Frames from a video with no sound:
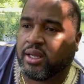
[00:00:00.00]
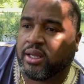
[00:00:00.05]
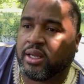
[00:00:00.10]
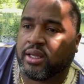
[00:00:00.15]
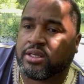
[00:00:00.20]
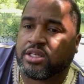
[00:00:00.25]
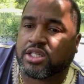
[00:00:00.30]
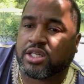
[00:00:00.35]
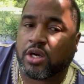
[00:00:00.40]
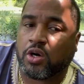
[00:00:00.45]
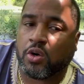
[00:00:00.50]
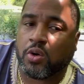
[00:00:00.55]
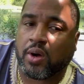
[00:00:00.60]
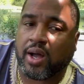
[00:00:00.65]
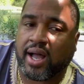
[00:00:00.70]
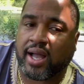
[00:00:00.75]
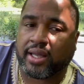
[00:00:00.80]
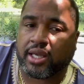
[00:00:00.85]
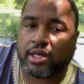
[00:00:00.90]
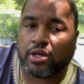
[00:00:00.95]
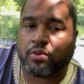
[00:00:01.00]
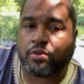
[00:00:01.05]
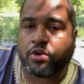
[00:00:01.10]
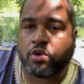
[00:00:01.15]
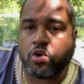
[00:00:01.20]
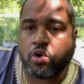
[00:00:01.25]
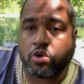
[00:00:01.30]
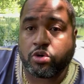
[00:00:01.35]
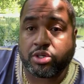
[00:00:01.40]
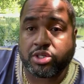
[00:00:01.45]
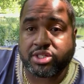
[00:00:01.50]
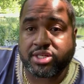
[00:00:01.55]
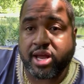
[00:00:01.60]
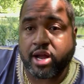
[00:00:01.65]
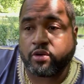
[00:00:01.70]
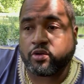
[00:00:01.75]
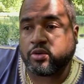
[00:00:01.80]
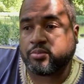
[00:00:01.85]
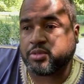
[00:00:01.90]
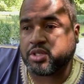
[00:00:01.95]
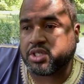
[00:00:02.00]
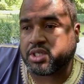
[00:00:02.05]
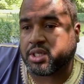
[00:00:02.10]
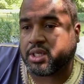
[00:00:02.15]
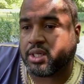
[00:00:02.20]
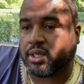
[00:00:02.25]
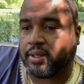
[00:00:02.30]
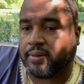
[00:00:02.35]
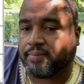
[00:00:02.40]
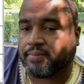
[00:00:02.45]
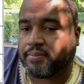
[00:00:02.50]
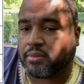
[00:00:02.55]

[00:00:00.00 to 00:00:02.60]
And so I get on the aura chakra machine,